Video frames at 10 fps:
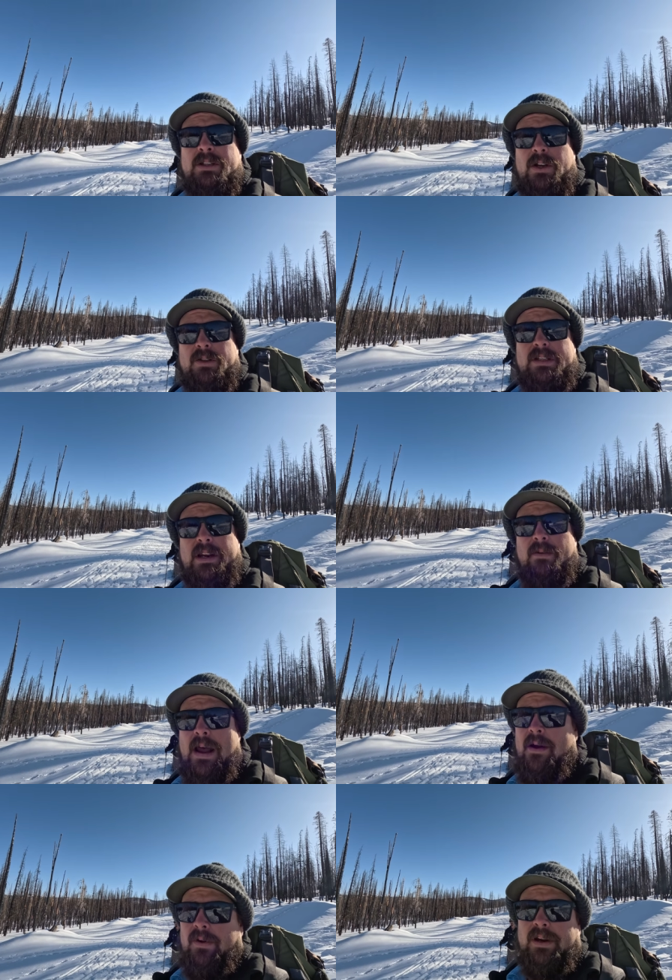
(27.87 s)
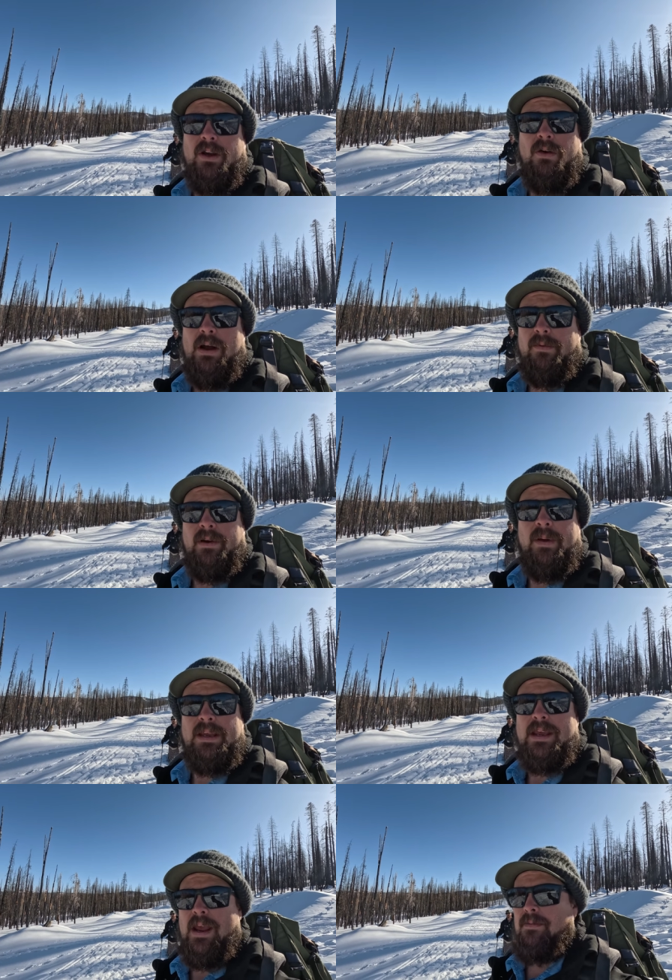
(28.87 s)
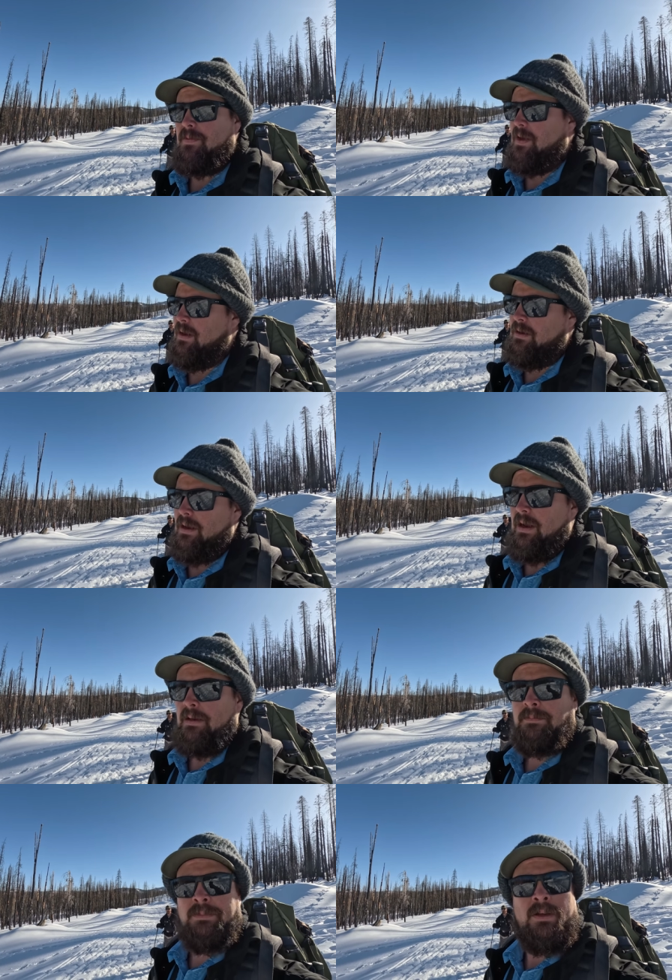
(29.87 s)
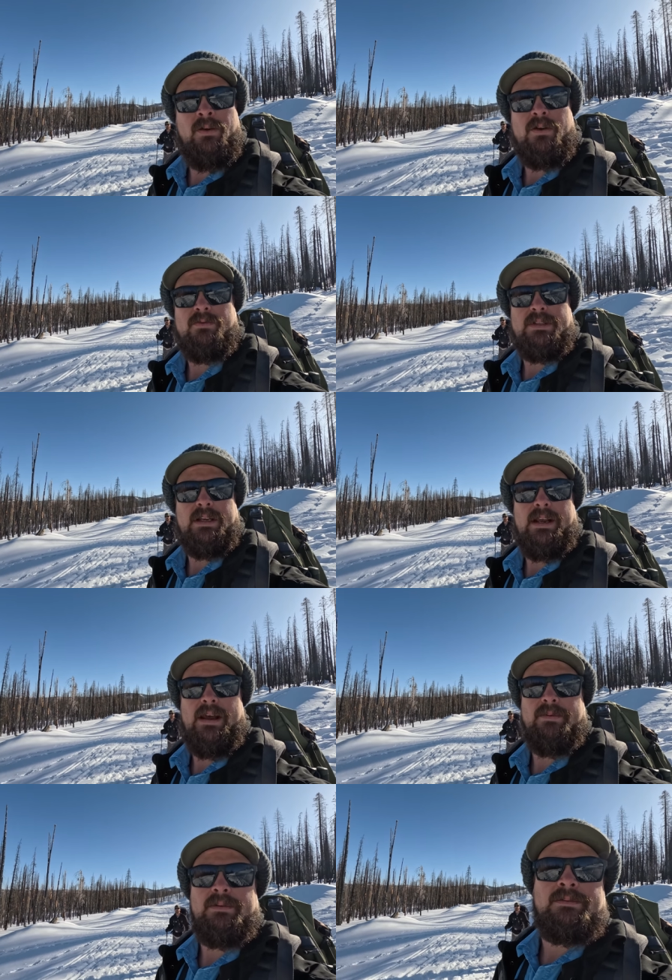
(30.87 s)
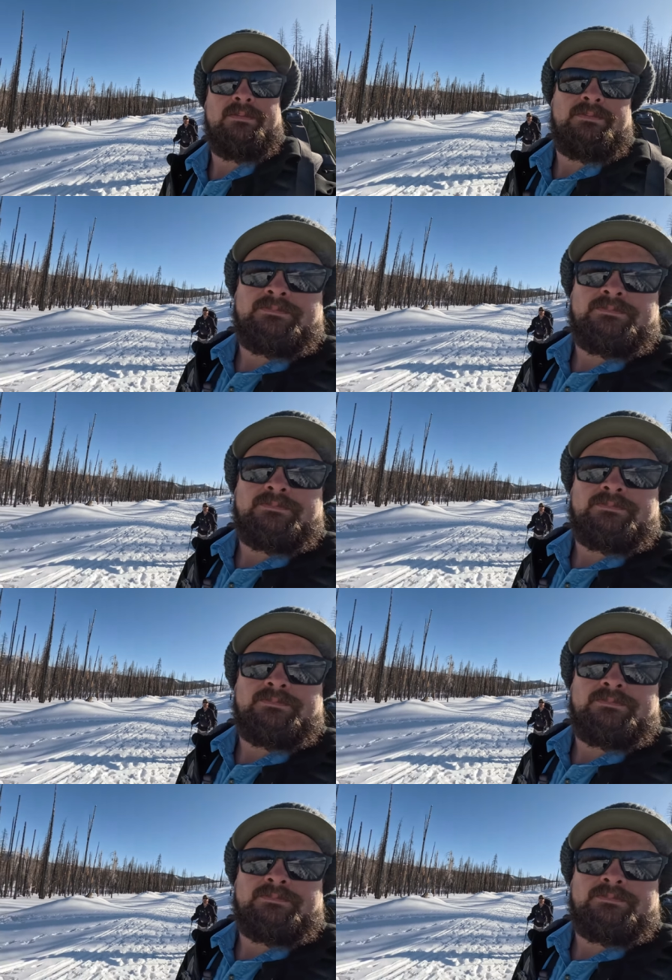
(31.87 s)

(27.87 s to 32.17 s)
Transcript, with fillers: So stick around, we're gonna go up, we're gonna make camp, and uh, who knows what's gonna happen.